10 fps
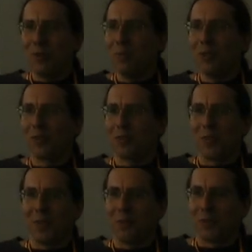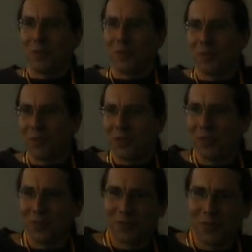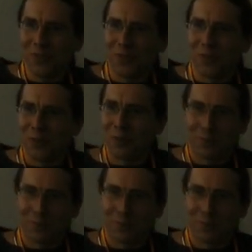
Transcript: Lumia screen, which was just a